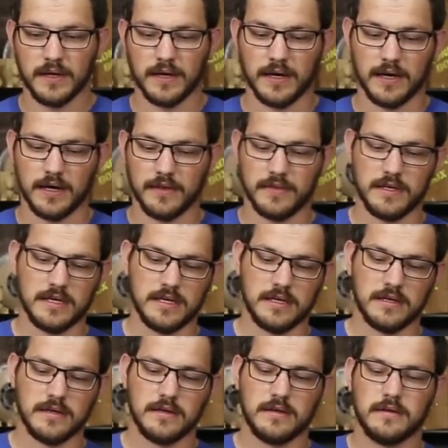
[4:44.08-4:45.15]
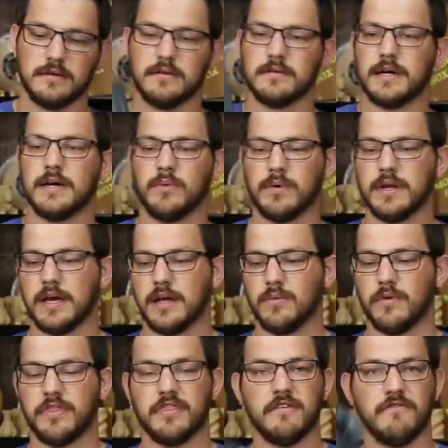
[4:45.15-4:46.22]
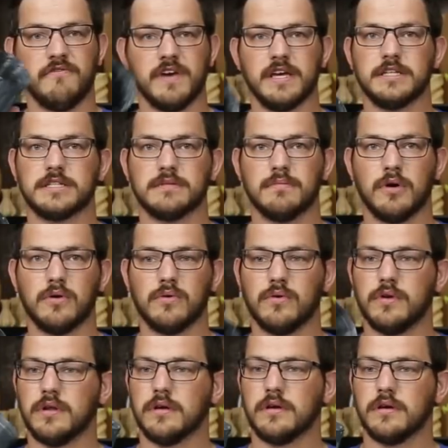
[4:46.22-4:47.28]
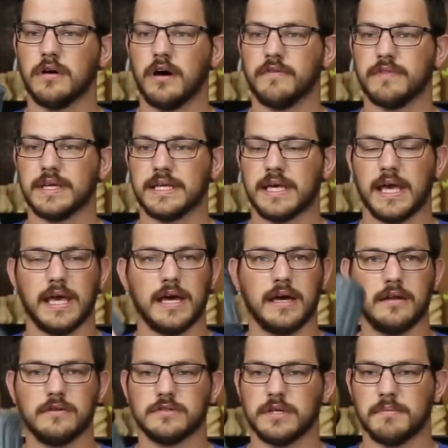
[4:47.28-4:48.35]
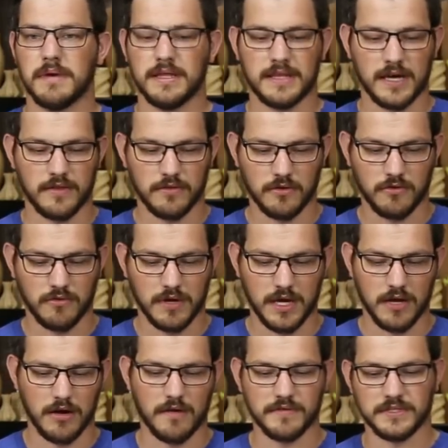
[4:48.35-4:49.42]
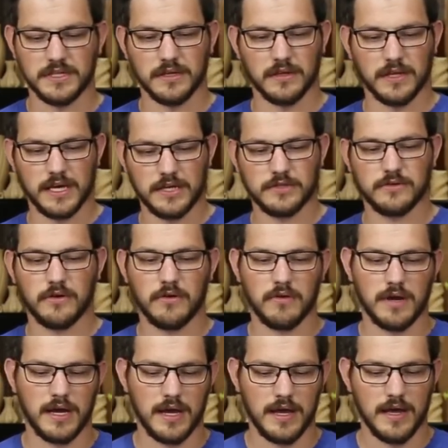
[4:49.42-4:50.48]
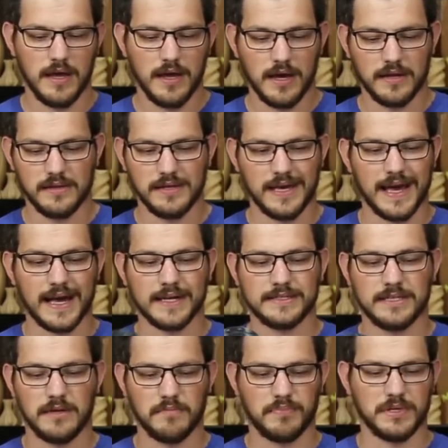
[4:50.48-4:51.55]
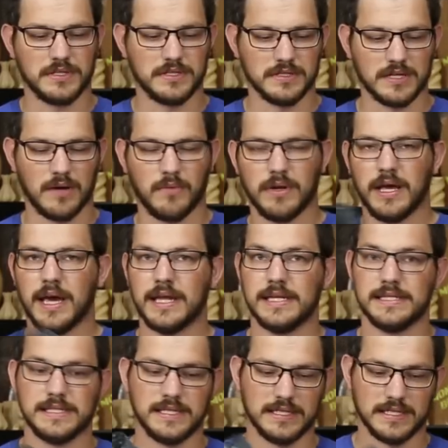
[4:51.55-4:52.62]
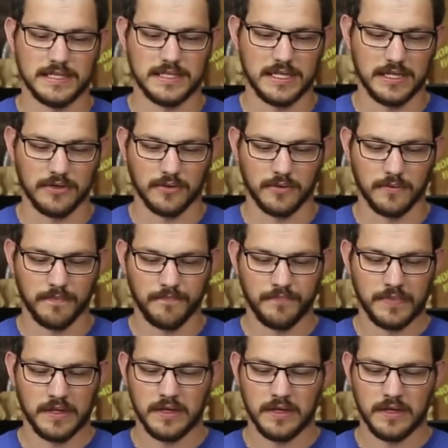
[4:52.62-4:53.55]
I went ahead with the vase mode of the can, so I made that in the gray, obviously the legs are in gray, and then the accent pieces, I went ahead and did the teal,